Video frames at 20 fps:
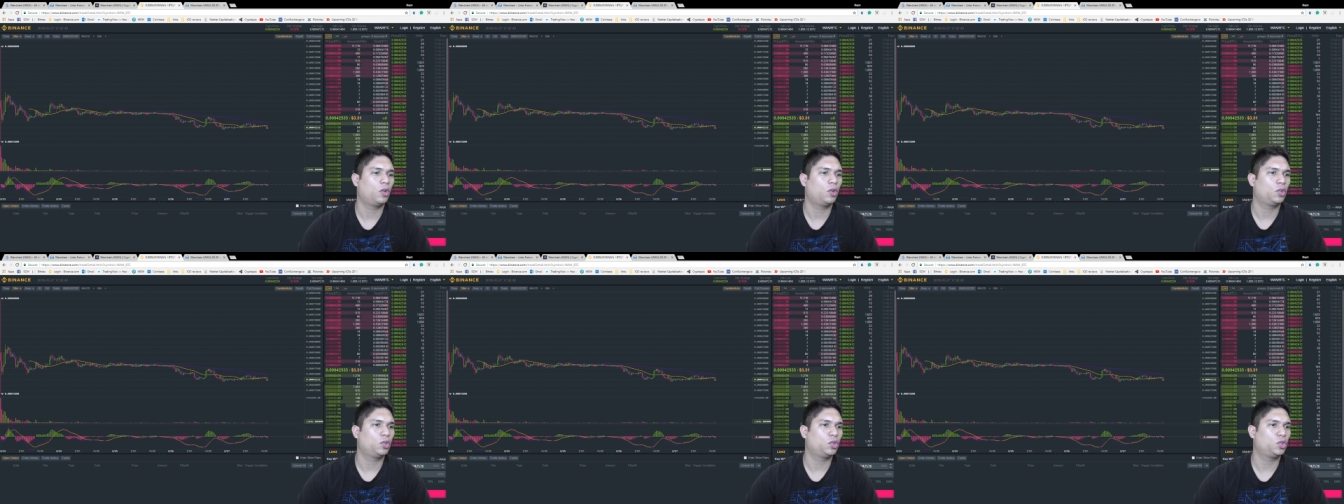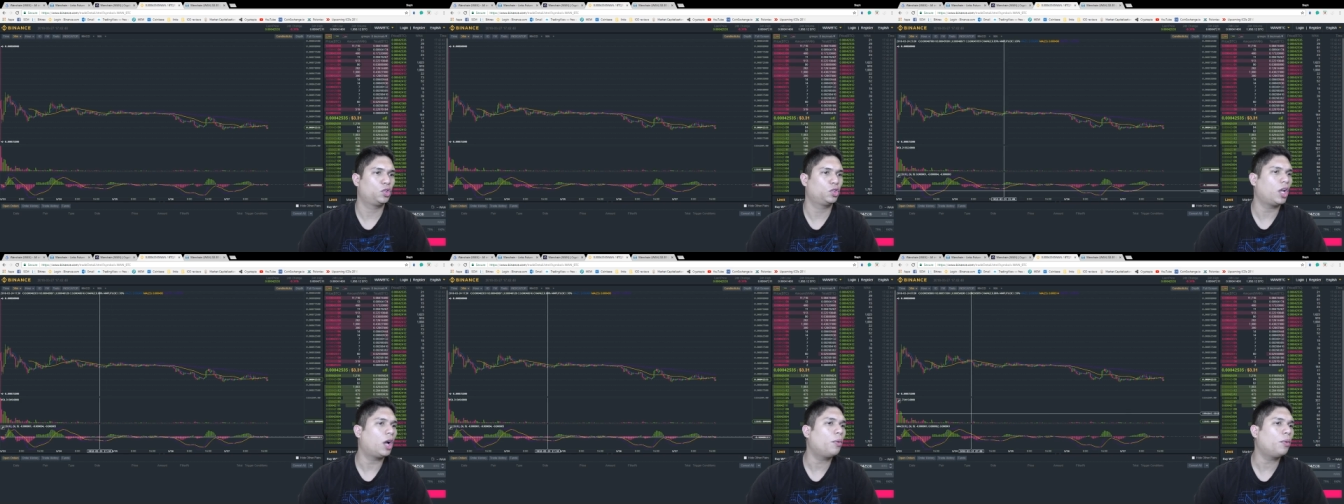
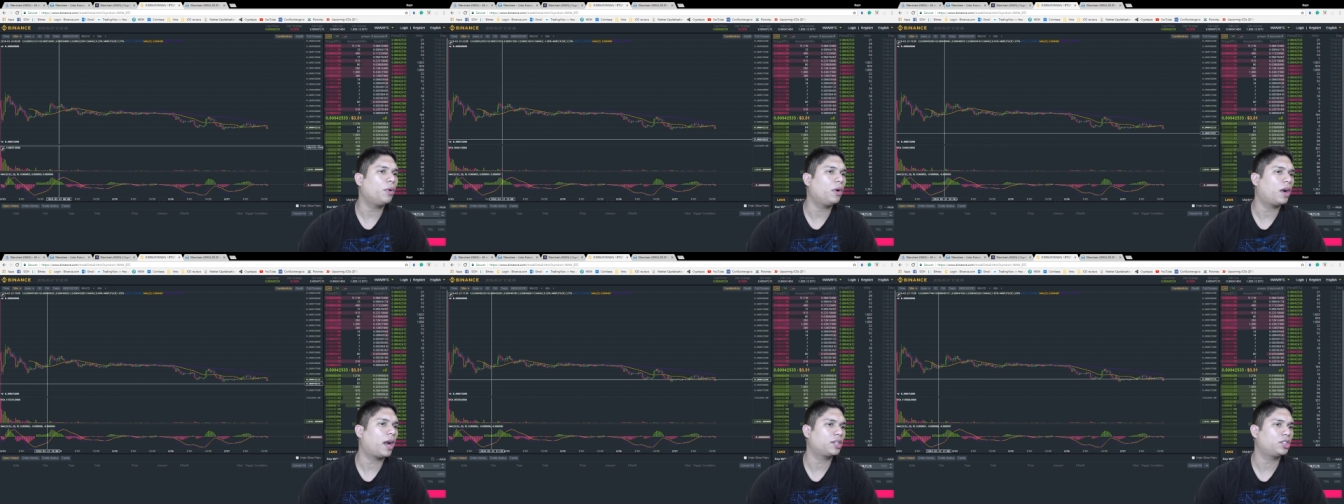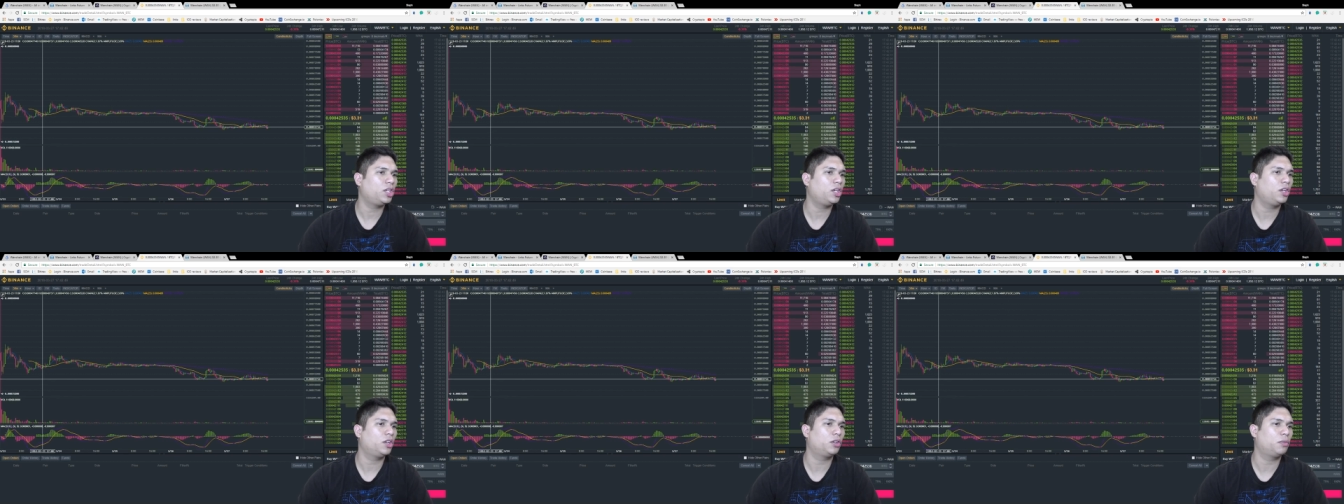So now we're
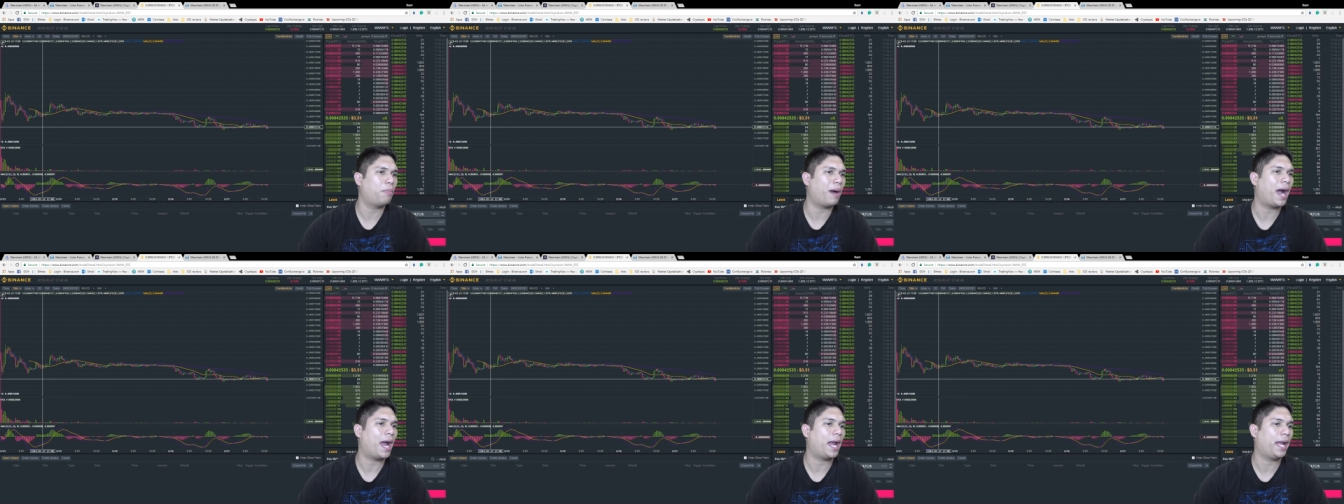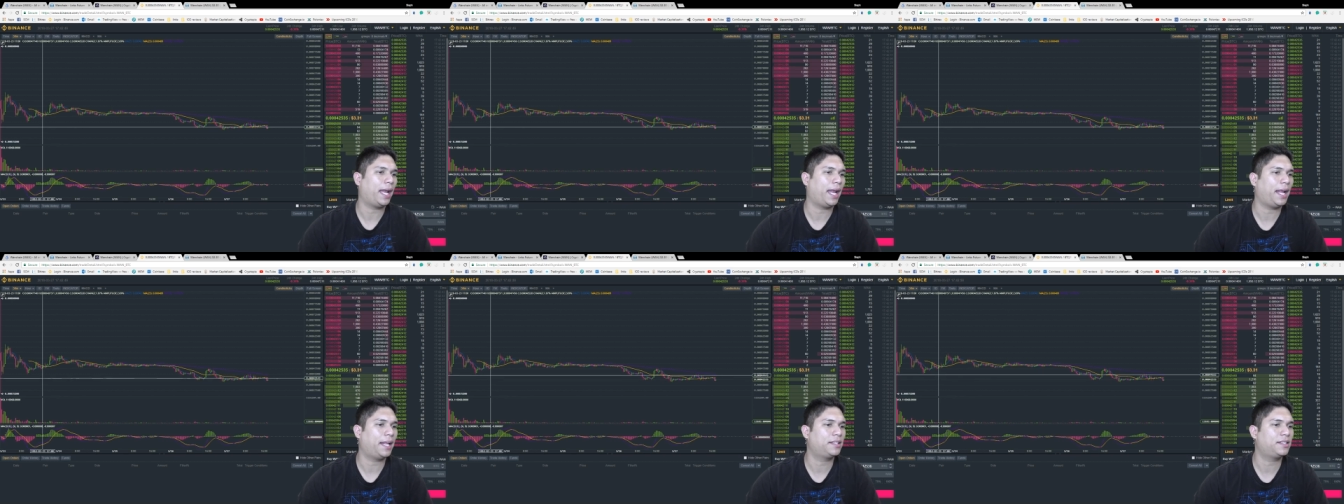actually on
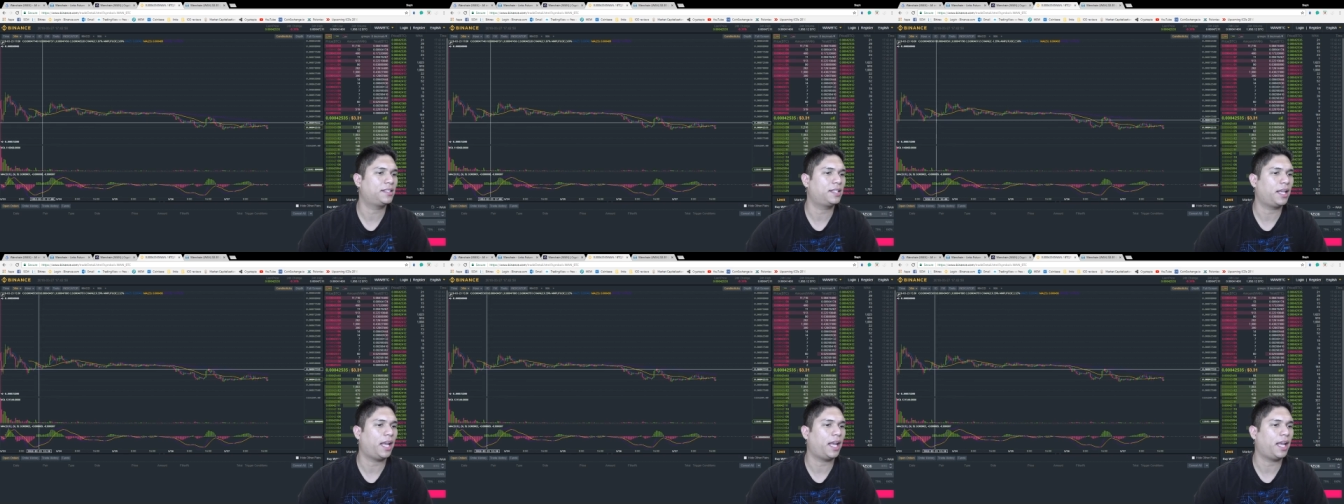Binance.